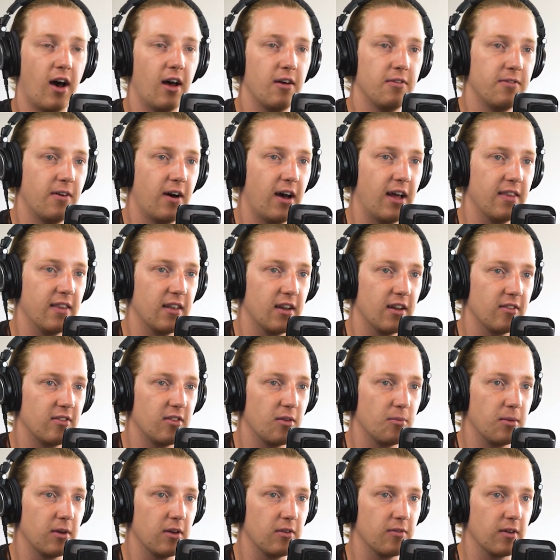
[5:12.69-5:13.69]
I find that
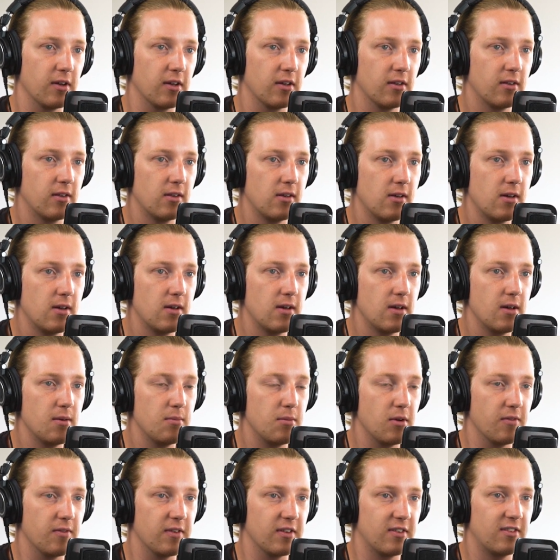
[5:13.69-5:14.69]
it's a bit of a
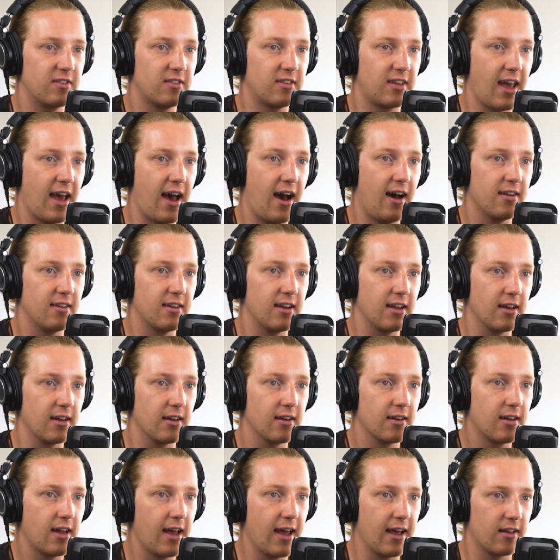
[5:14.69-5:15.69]

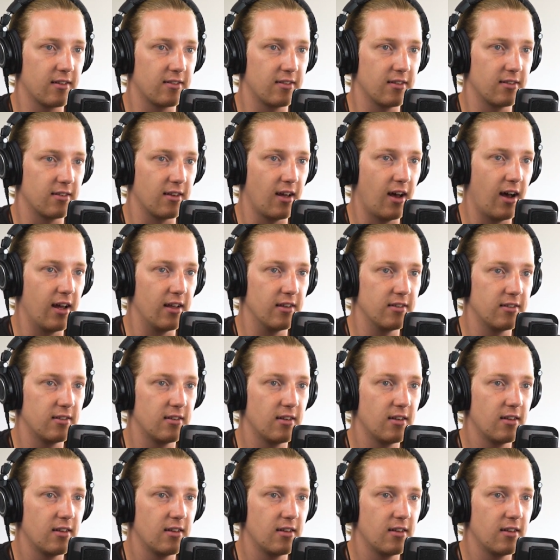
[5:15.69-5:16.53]
scouting exercise.